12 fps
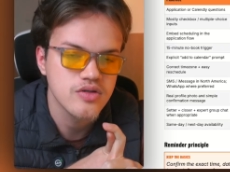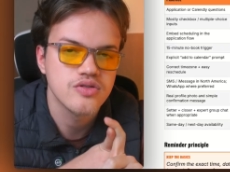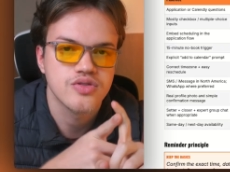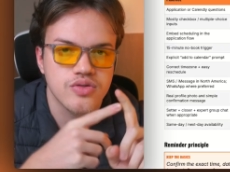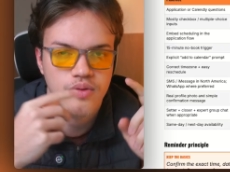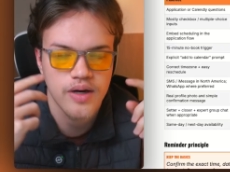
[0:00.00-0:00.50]

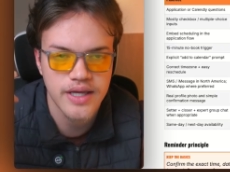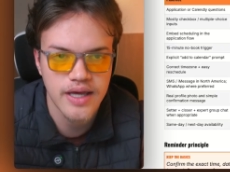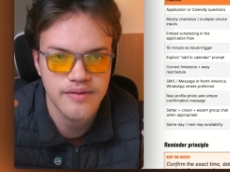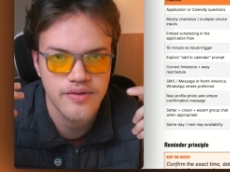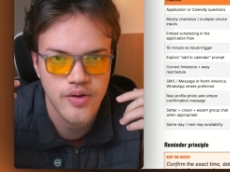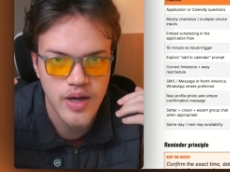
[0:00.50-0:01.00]
So
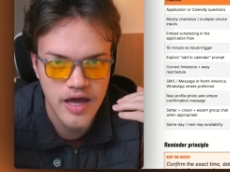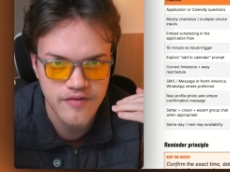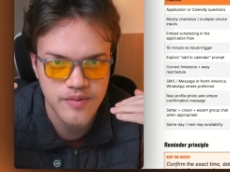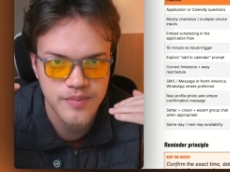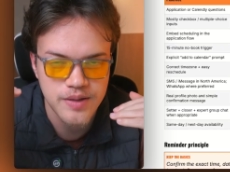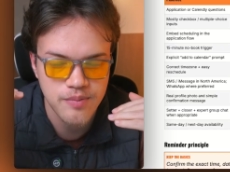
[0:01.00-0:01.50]
again, you have
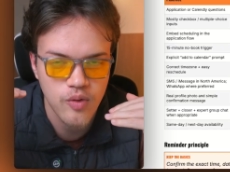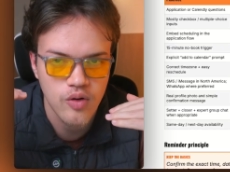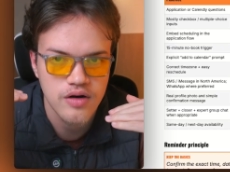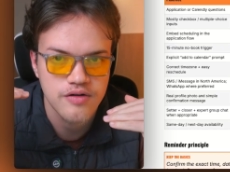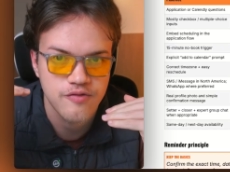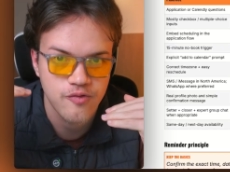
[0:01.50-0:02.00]
a bit
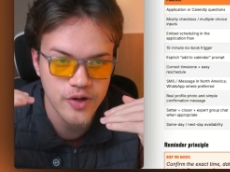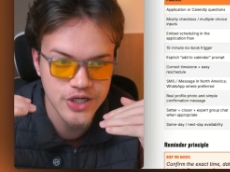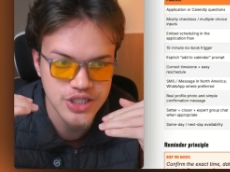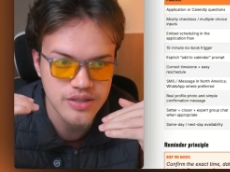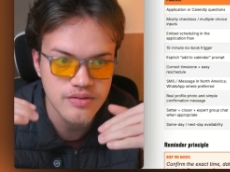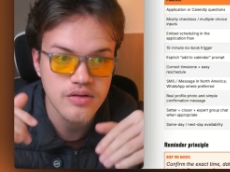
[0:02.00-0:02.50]
more
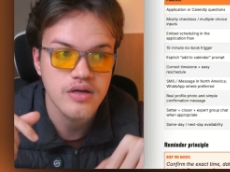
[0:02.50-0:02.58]
friction.